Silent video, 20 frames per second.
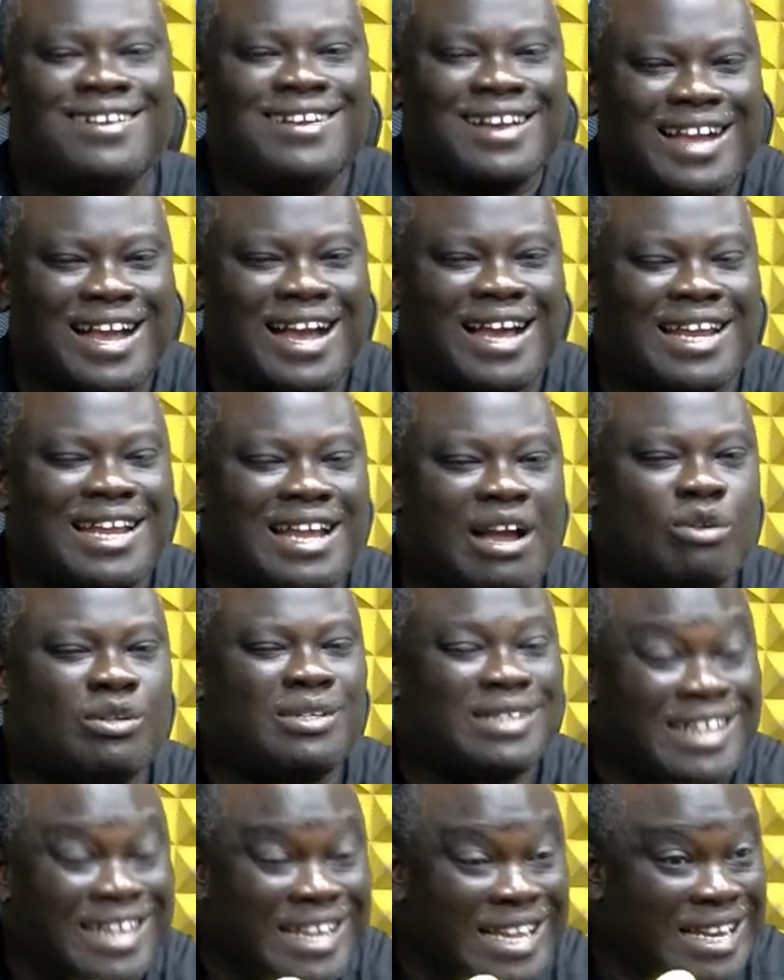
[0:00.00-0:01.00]
Carry out
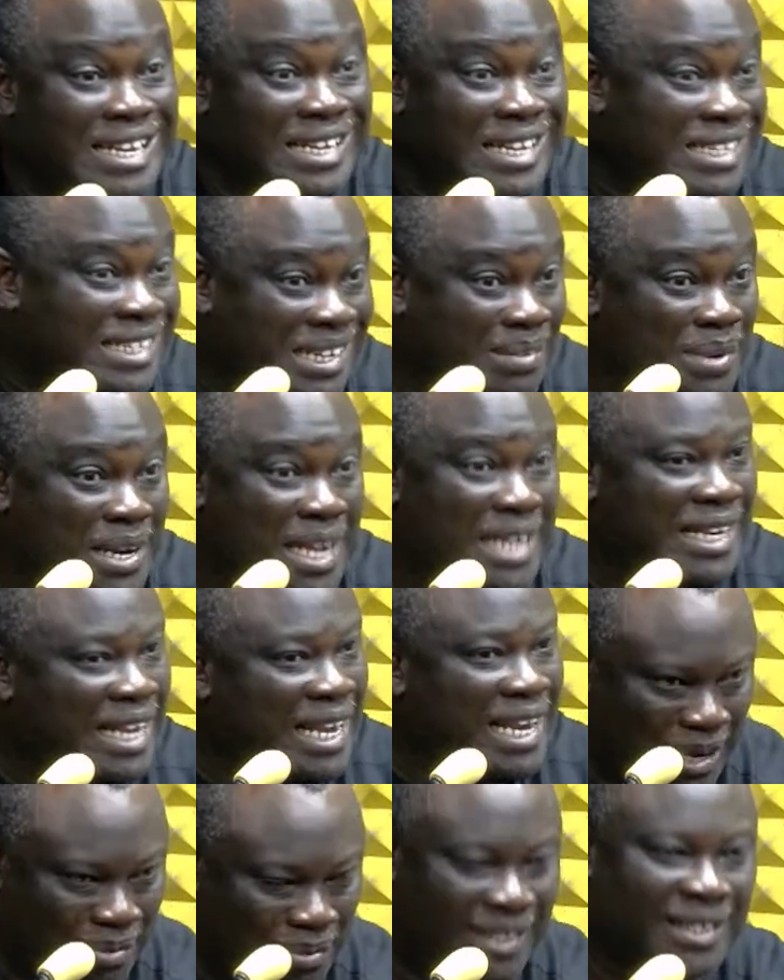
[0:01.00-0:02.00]
indiscriminate
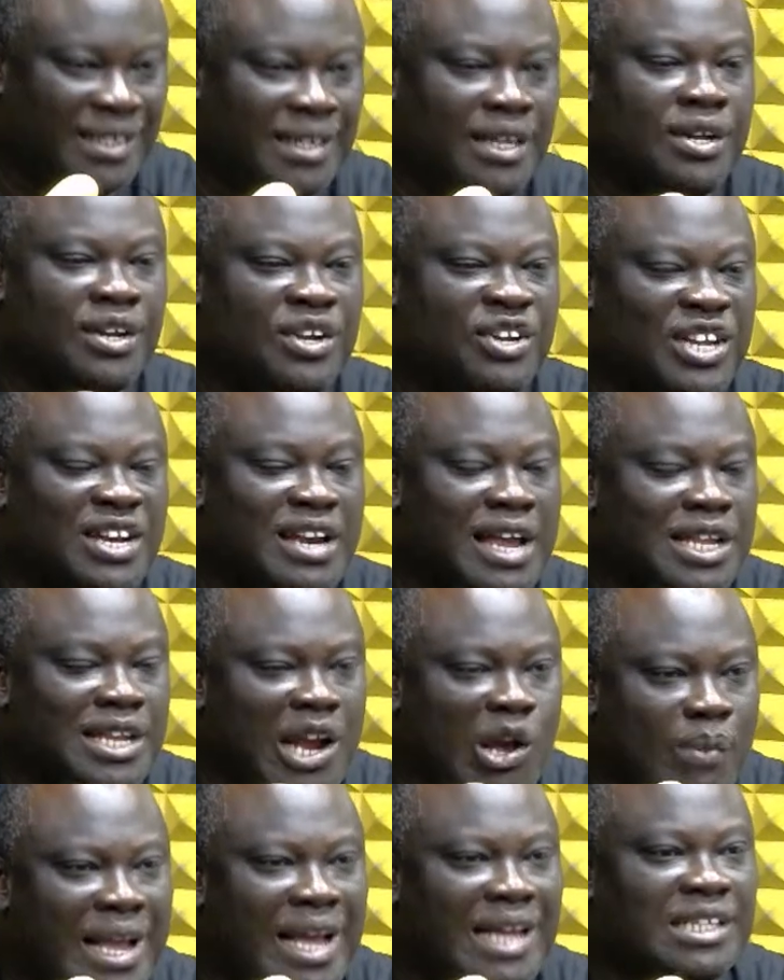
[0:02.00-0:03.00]
area. The Nigerian
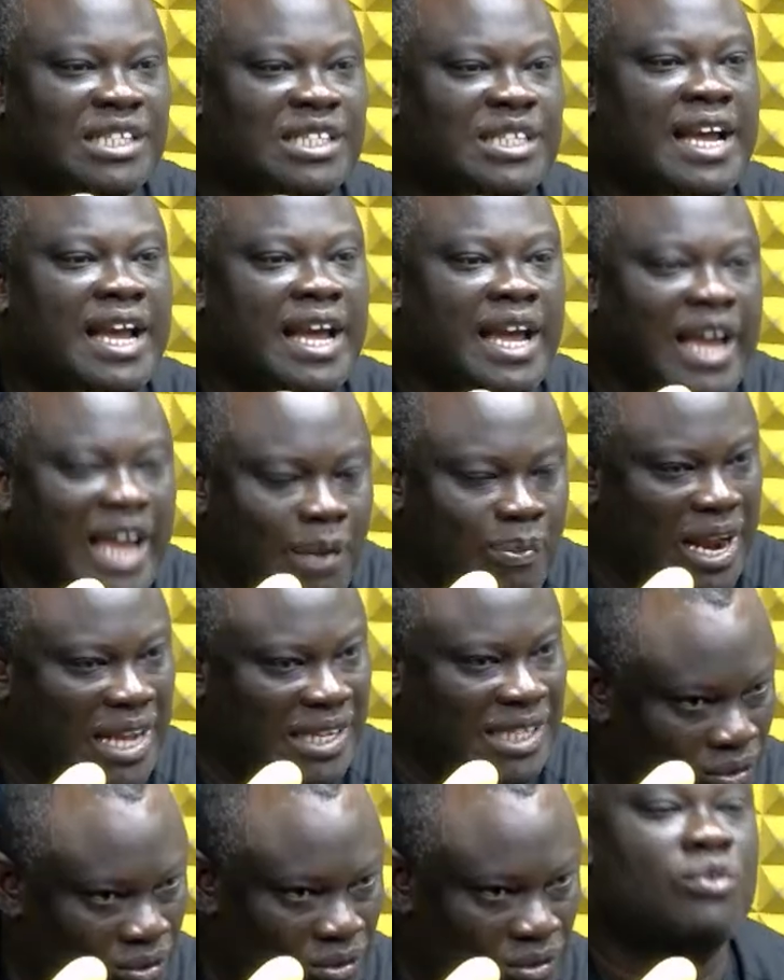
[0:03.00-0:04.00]
government can seek help and
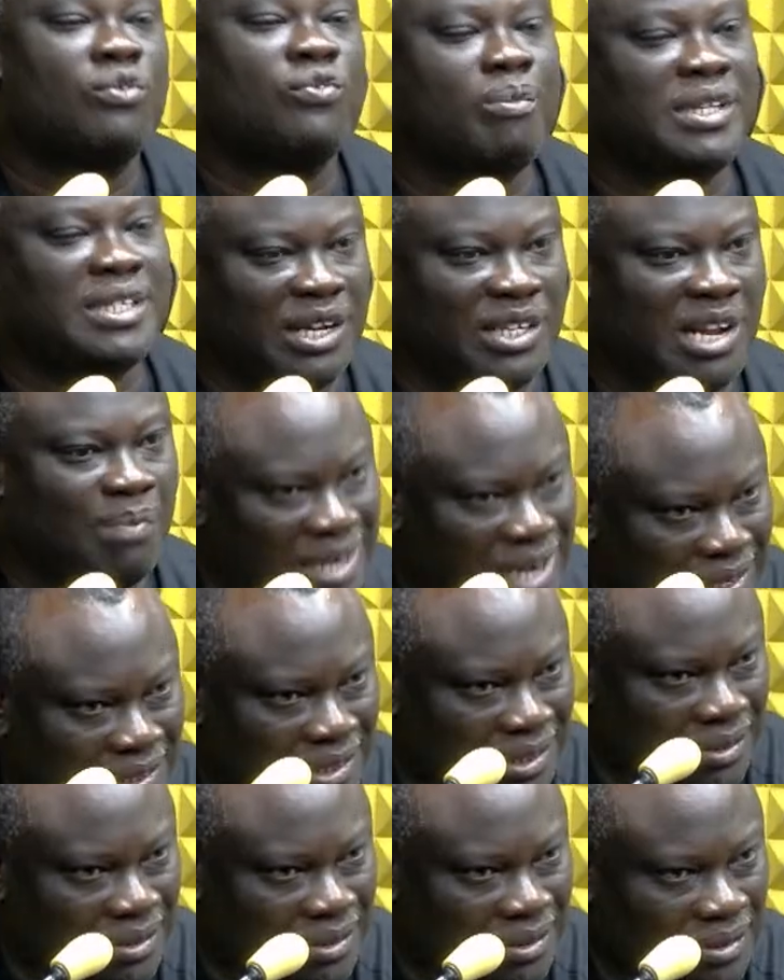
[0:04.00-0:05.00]
assistance from interpans
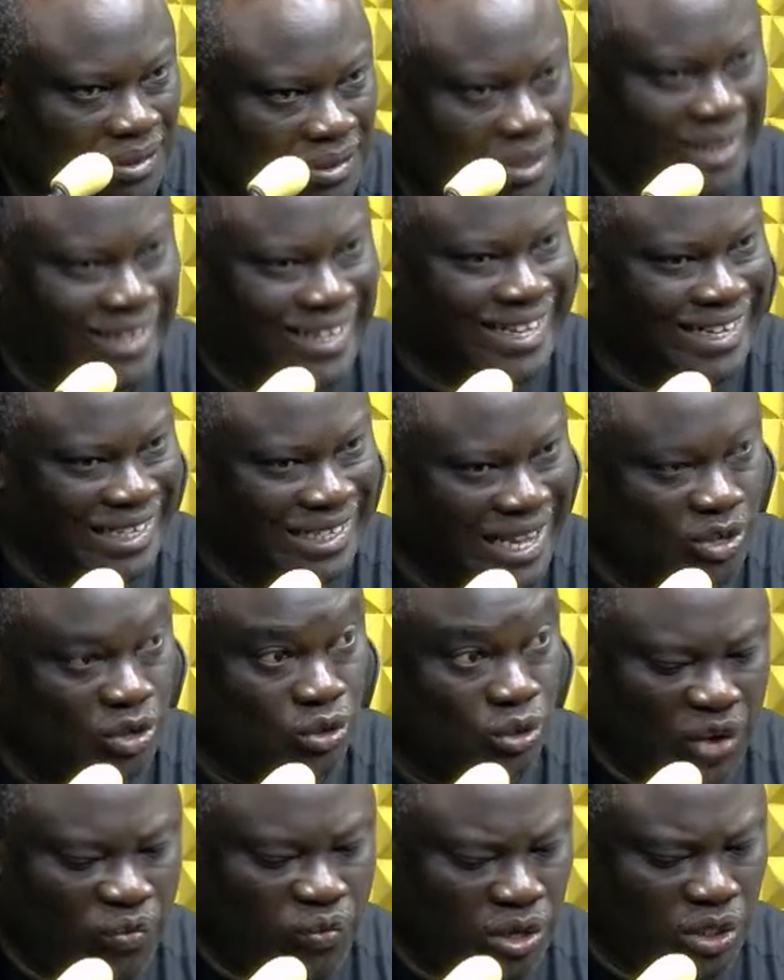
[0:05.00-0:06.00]
in this country.
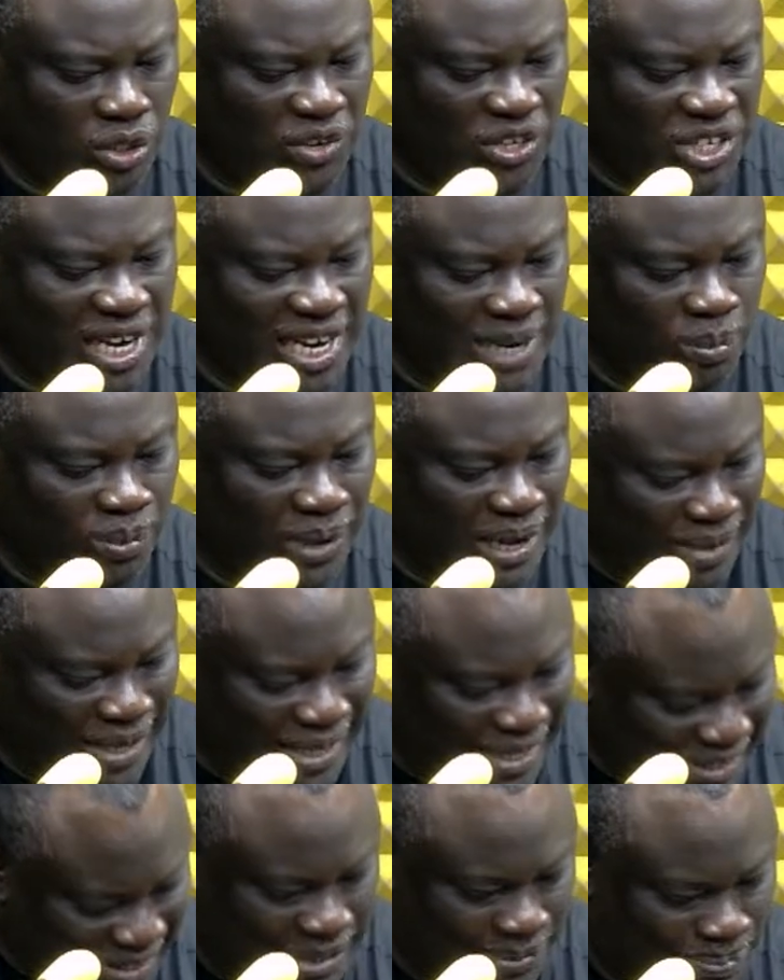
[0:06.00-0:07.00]
So we don't solve the problem in
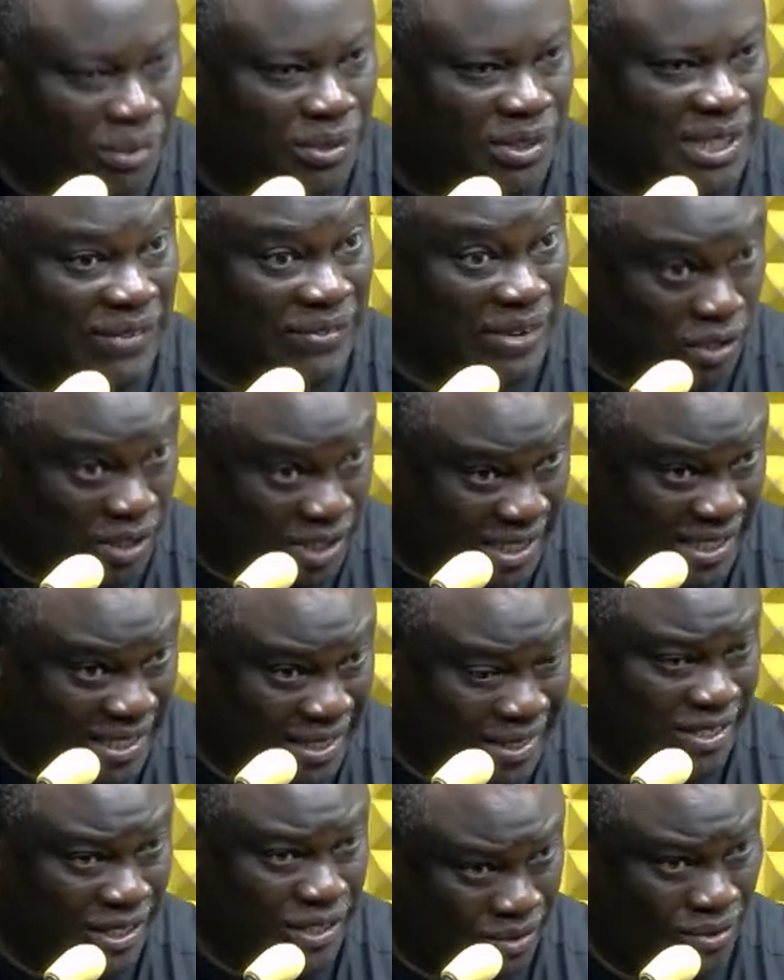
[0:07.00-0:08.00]
this belt. If the state
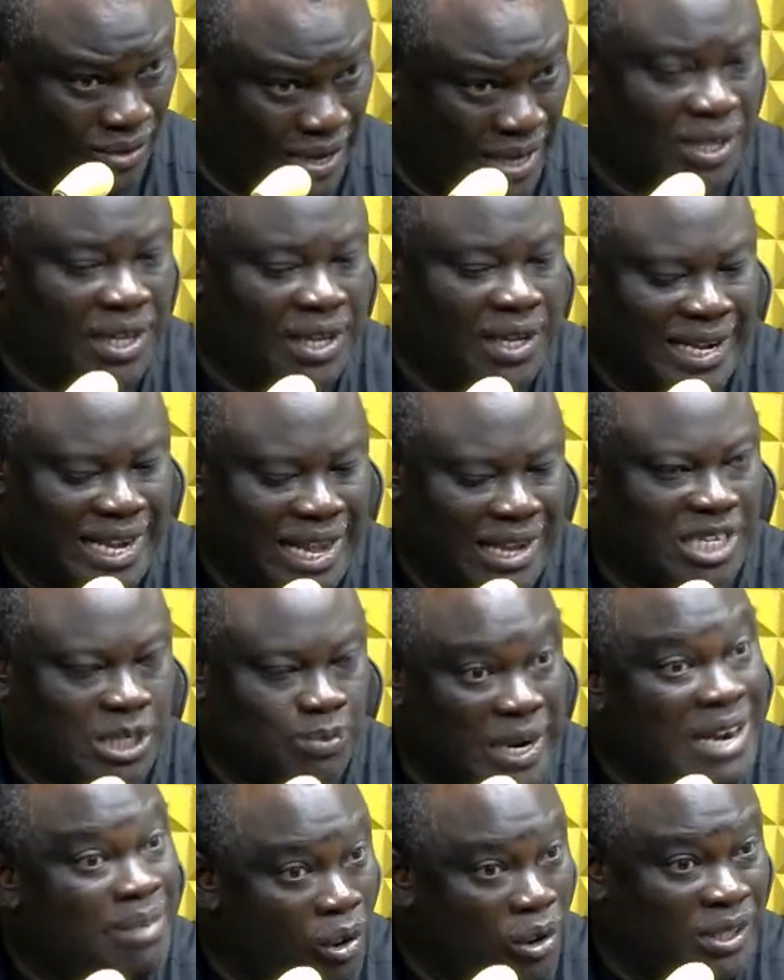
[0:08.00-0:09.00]
is not answer, a
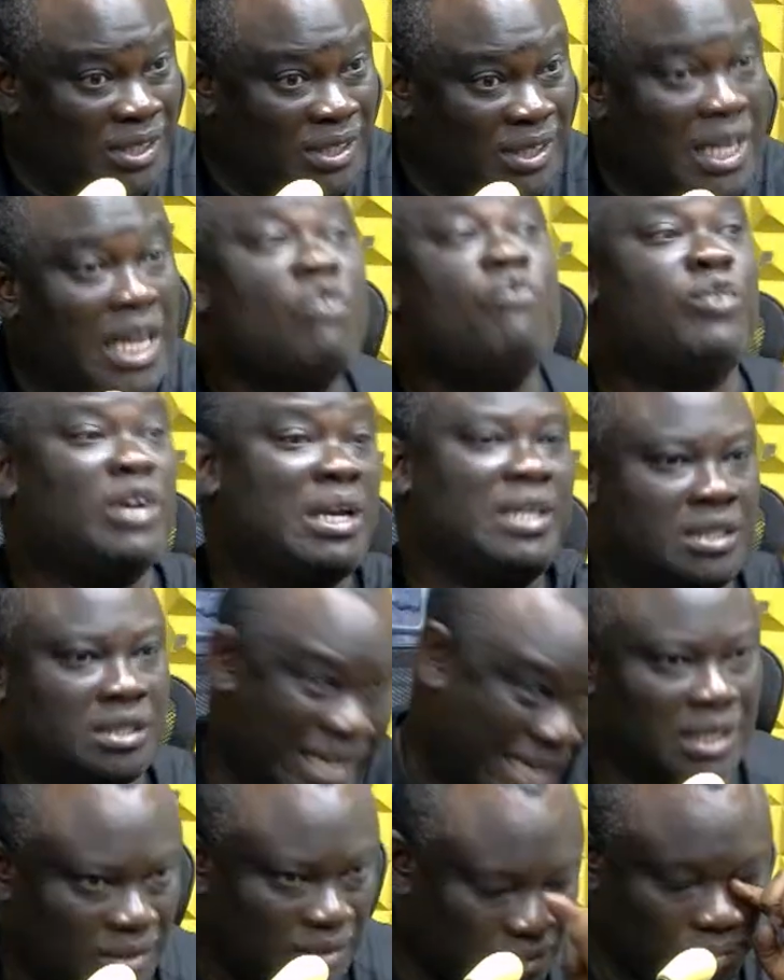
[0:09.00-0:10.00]
certain board, even the bit,
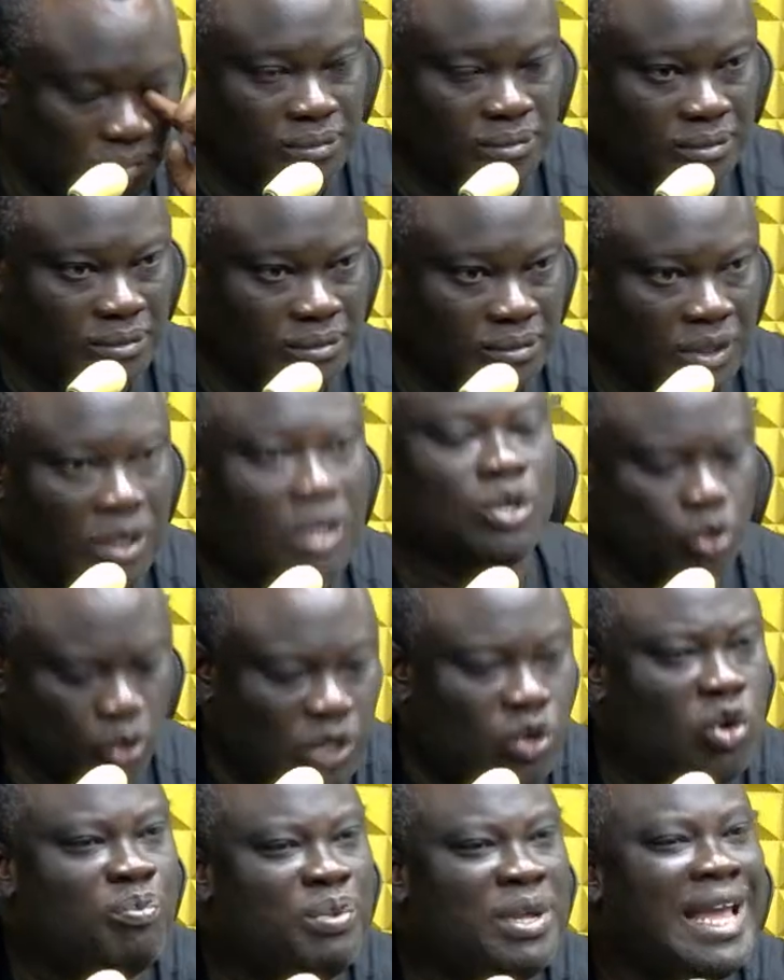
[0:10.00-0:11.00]
you
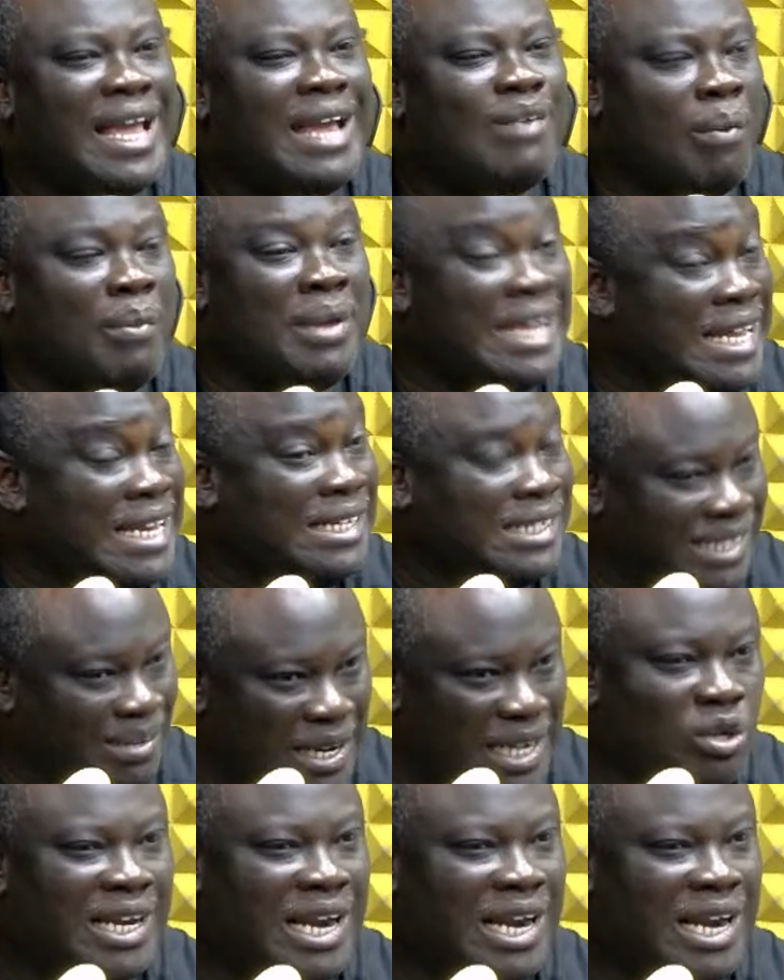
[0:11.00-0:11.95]
know, what indiscriminate